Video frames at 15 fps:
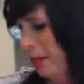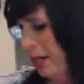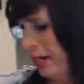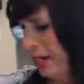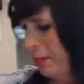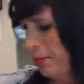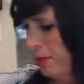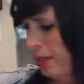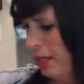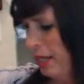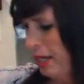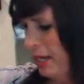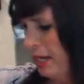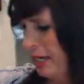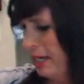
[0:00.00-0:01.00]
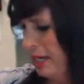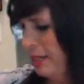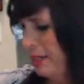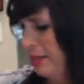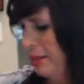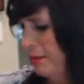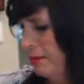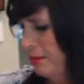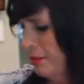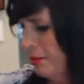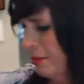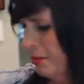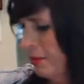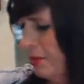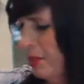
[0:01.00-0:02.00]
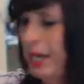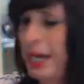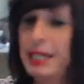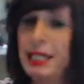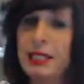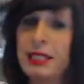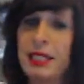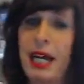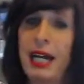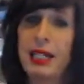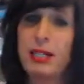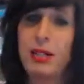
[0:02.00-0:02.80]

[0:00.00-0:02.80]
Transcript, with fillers: I applied, you had to sign